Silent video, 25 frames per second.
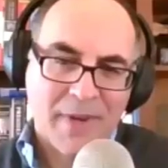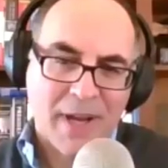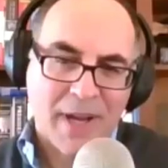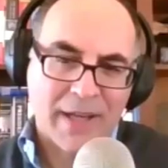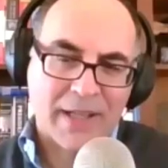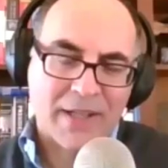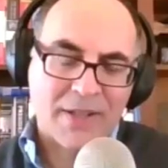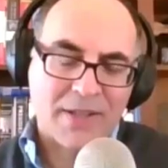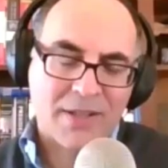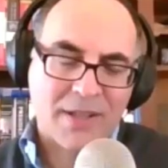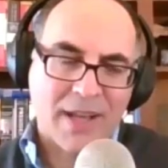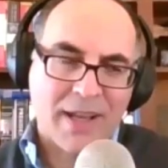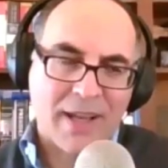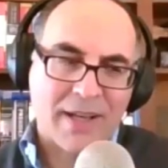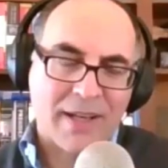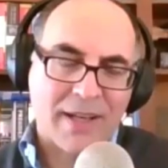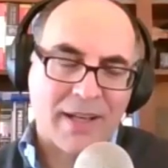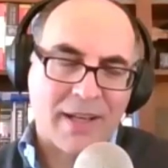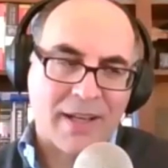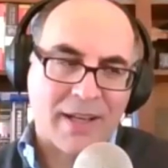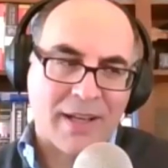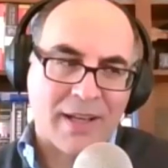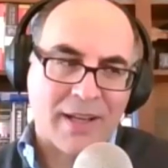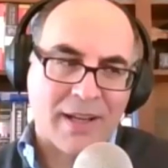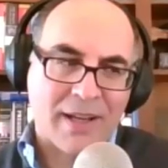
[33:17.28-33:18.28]
I guess
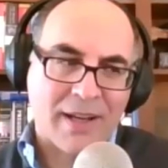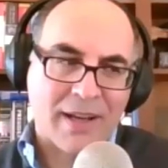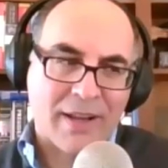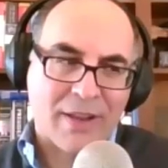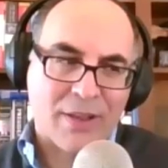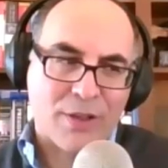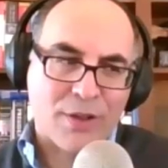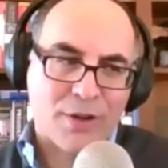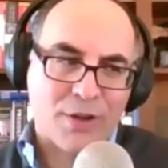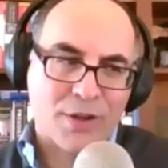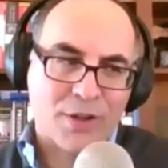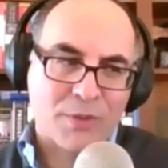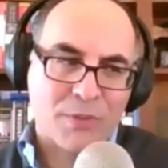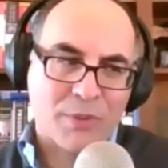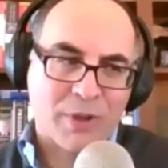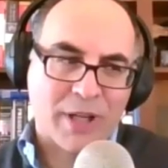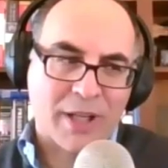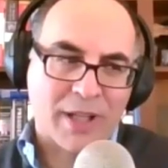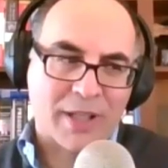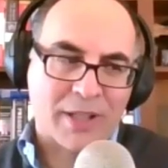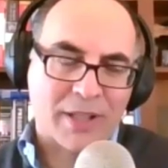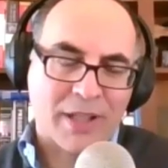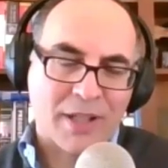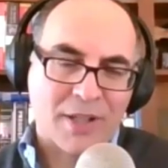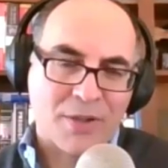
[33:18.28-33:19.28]
a third one,
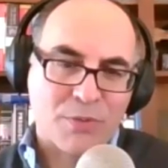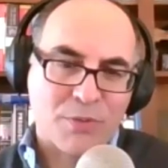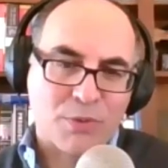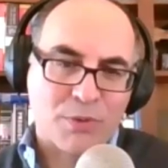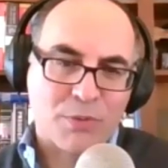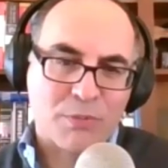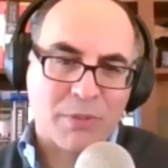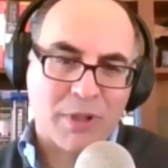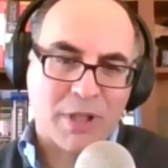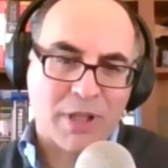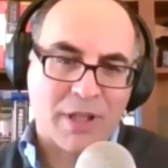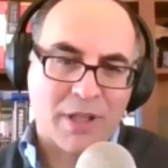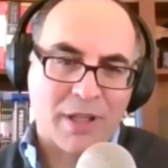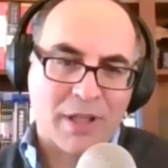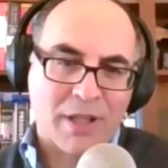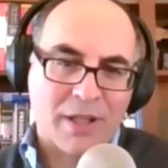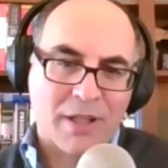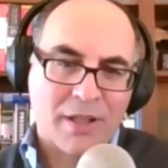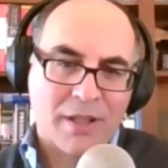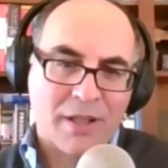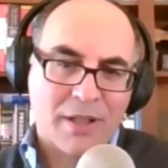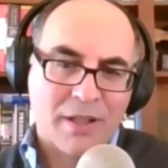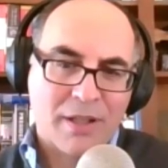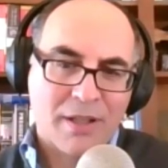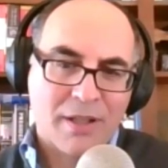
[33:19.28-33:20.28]
I guess, would be
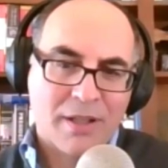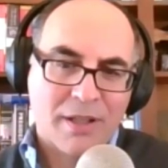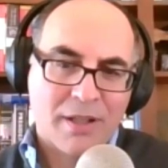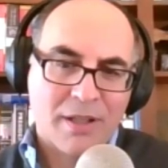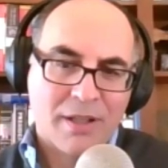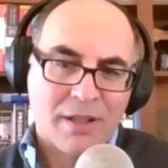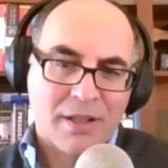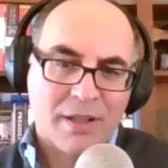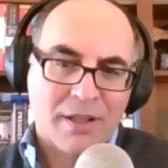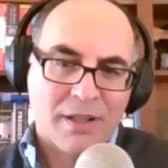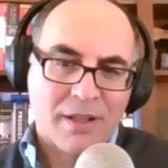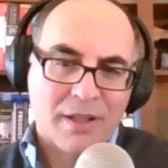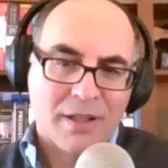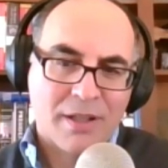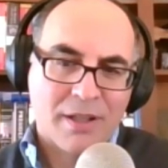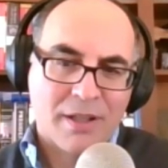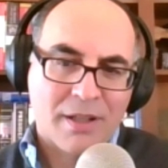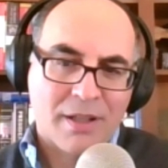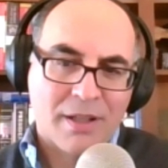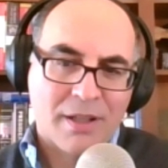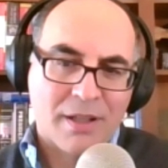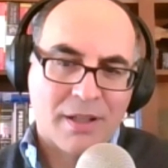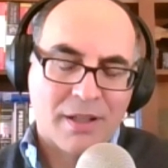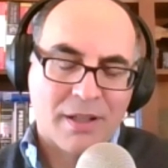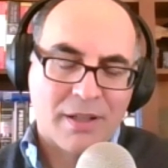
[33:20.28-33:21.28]

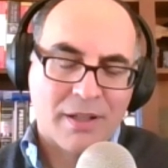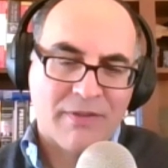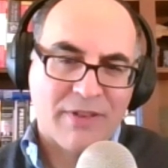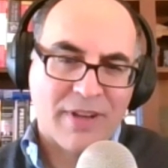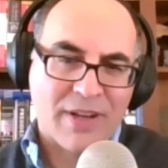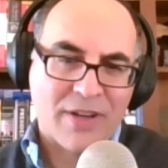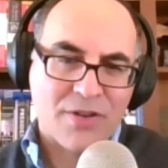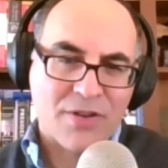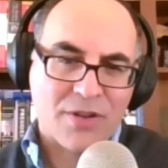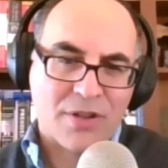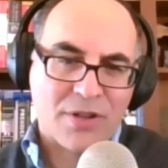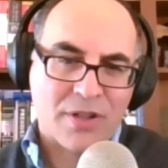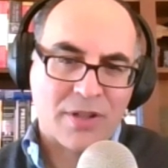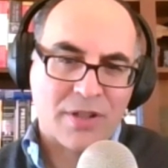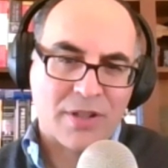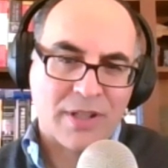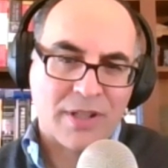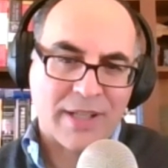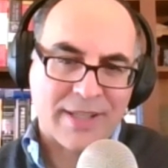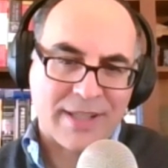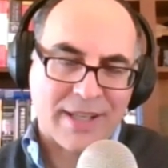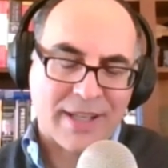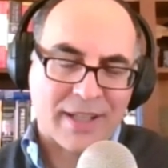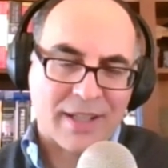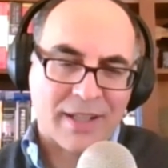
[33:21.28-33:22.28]
the
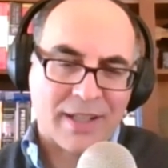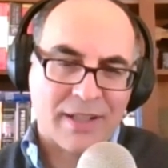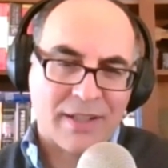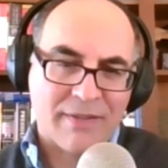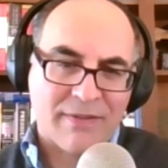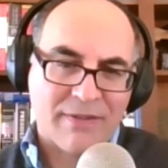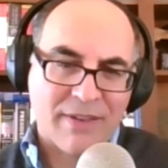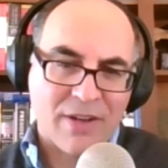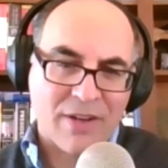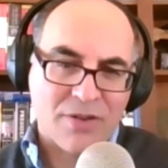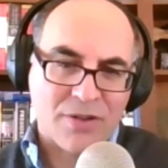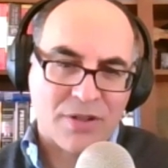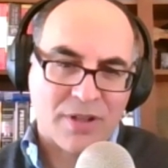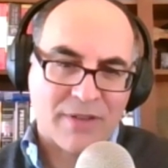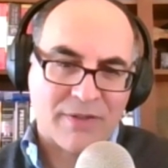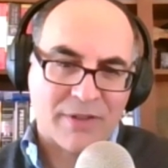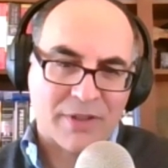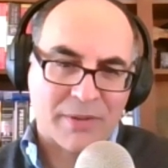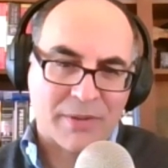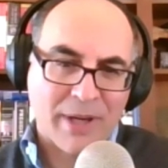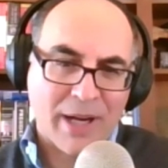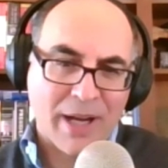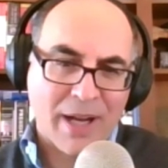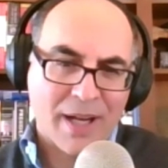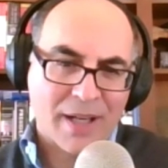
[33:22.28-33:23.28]
second invasion of
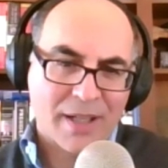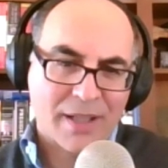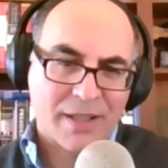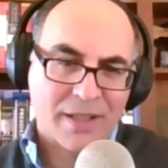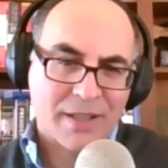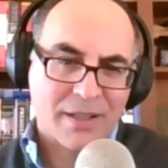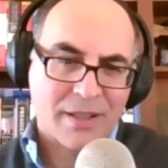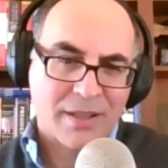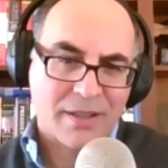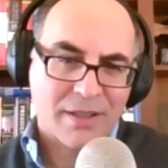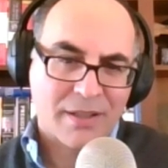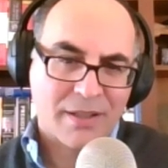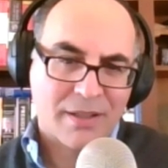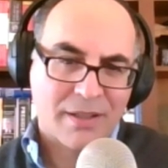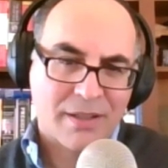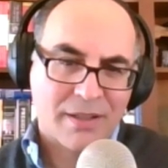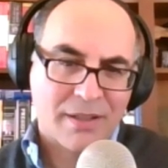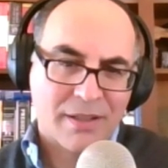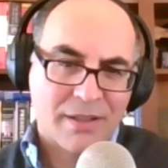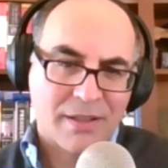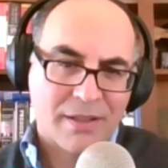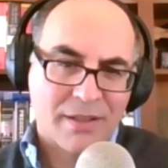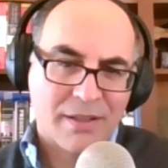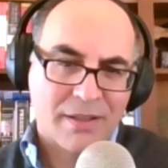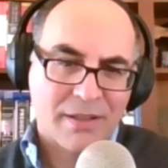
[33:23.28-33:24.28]
Iraq,
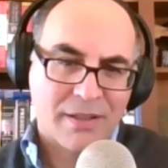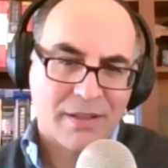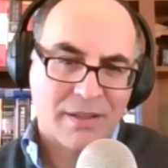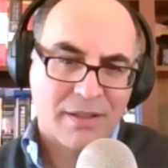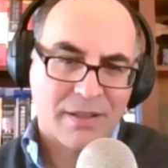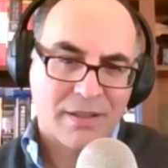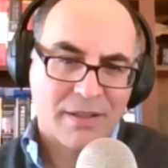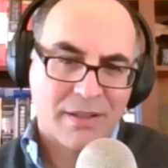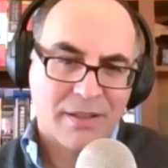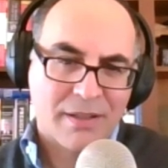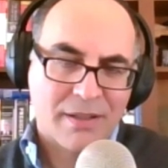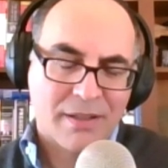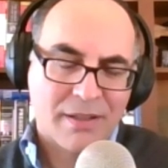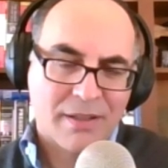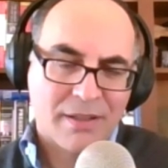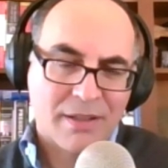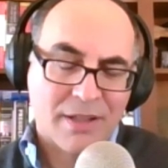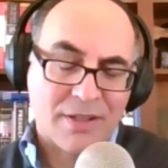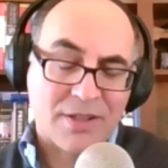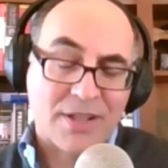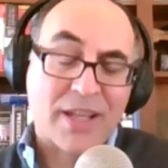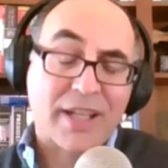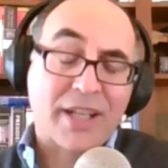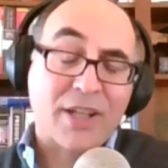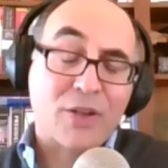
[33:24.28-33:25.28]
the
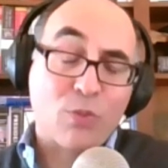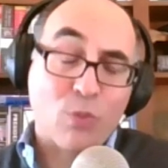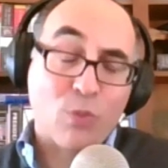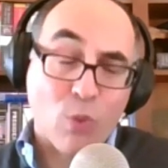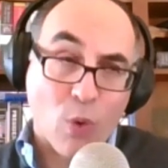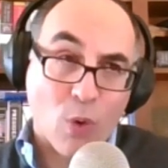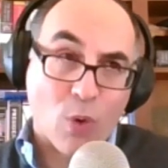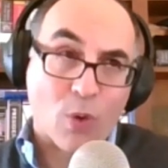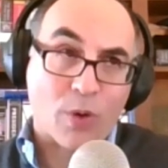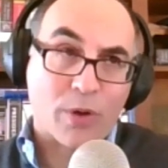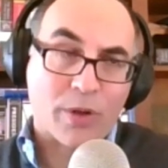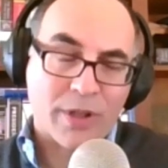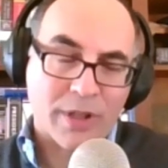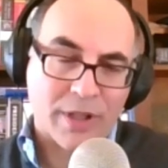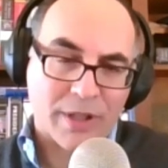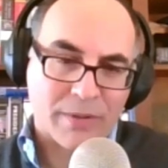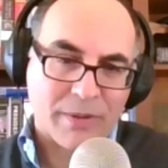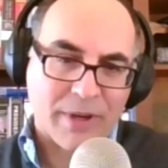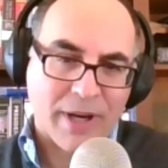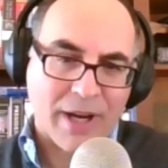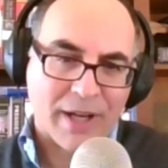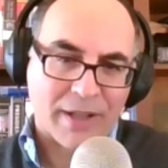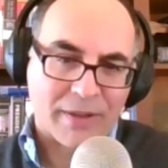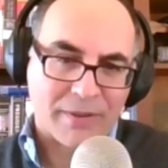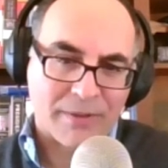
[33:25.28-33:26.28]
second war in
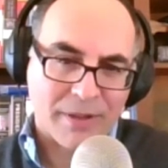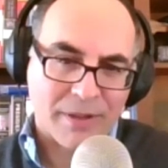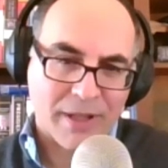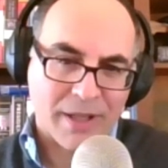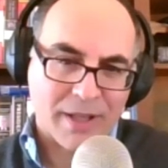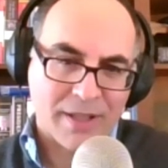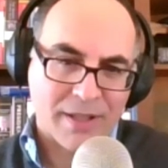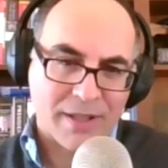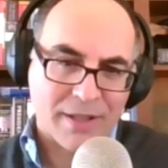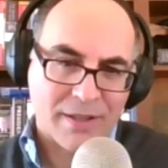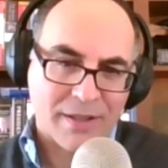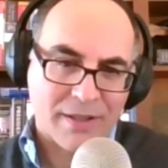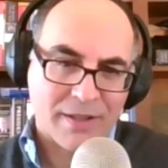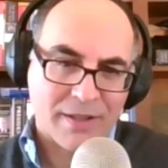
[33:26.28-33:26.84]
Iraq, right?